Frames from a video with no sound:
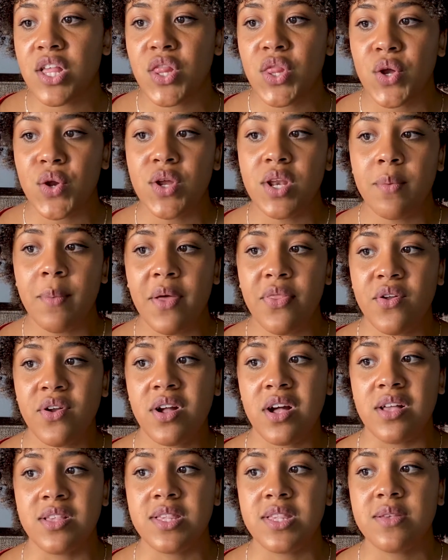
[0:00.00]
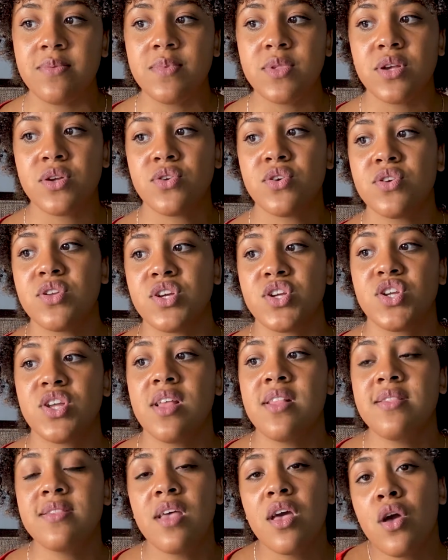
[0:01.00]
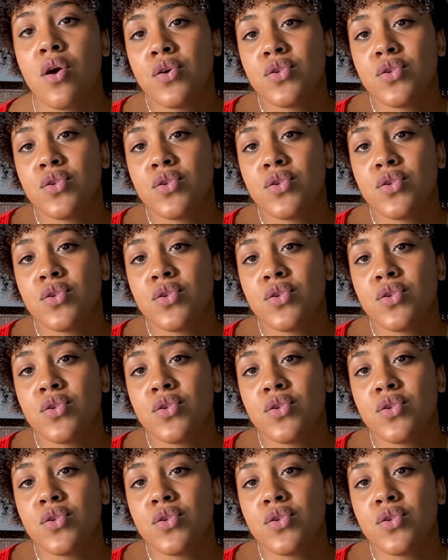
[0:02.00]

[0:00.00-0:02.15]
learn about their customs, their traditions,